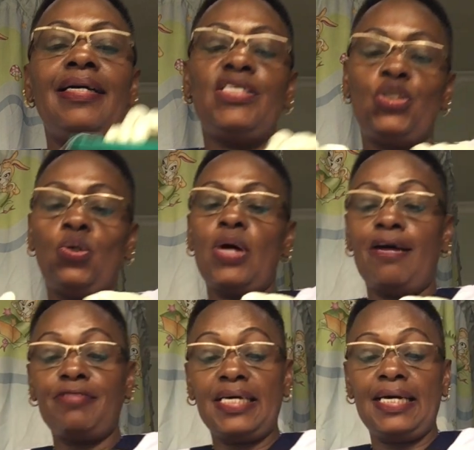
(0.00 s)
So
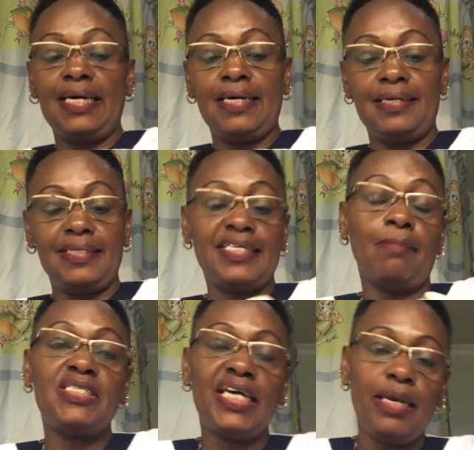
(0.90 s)
after some
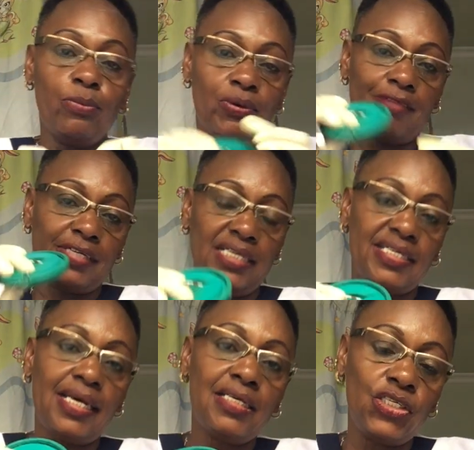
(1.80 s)
time, after
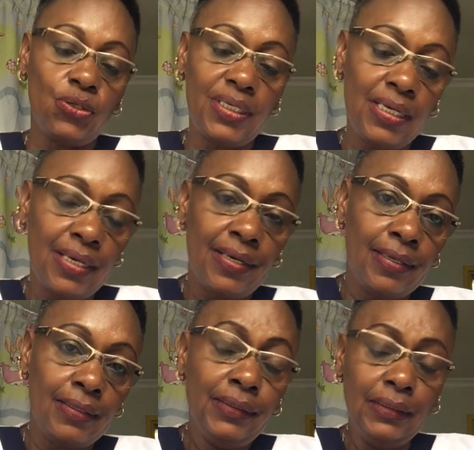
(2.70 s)
insertion,
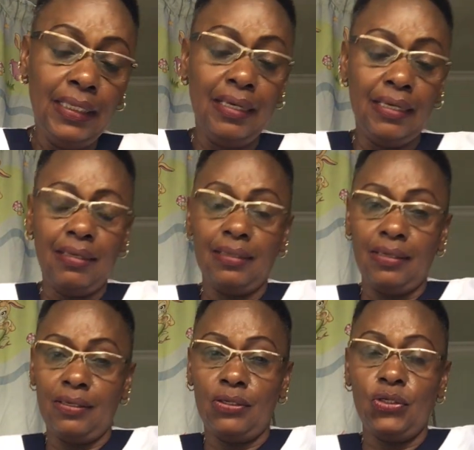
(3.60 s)

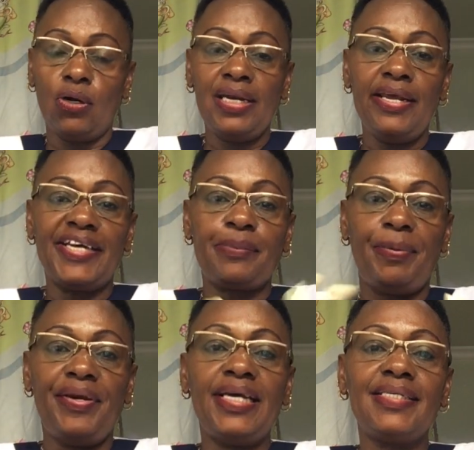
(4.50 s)
you only
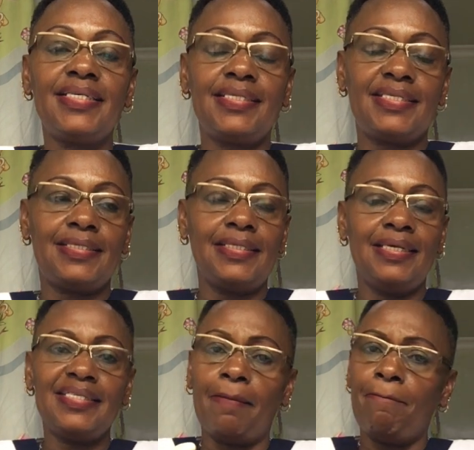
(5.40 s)
experience
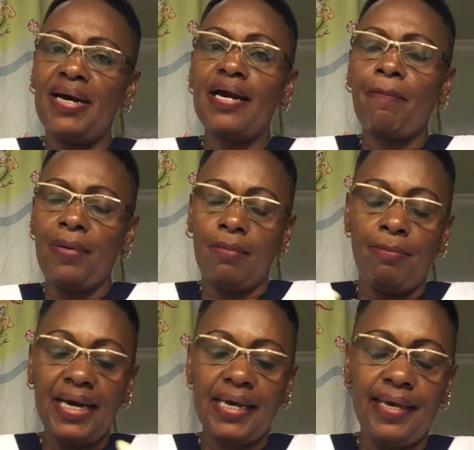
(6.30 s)
some
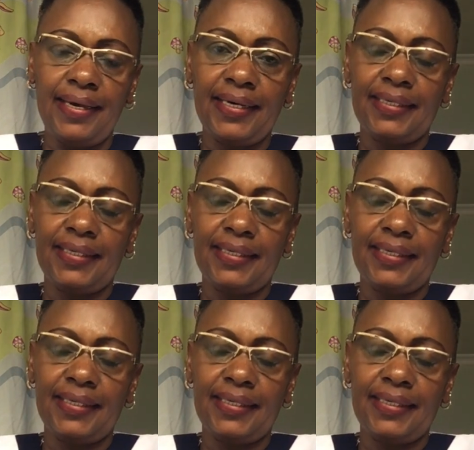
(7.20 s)
backaches.